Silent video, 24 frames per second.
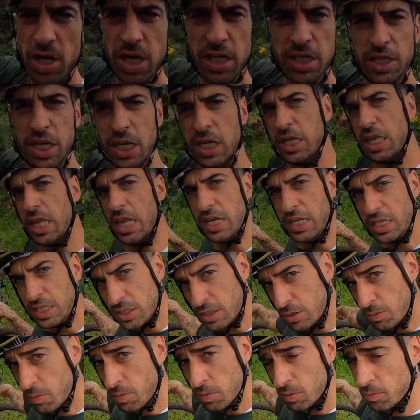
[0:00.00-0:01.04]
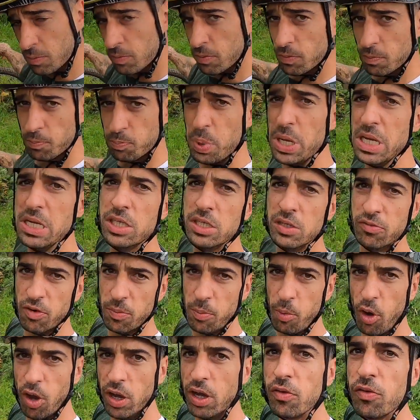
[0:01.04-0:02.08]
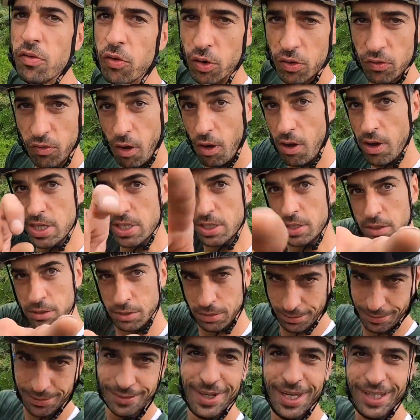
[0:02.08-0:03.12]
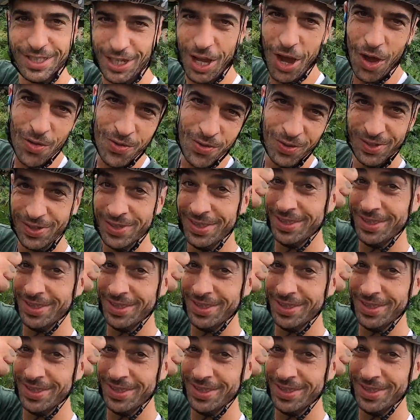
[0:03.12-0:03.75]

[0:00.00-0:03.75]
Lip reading: Let's take this beast of a bike for a ride. Let's go.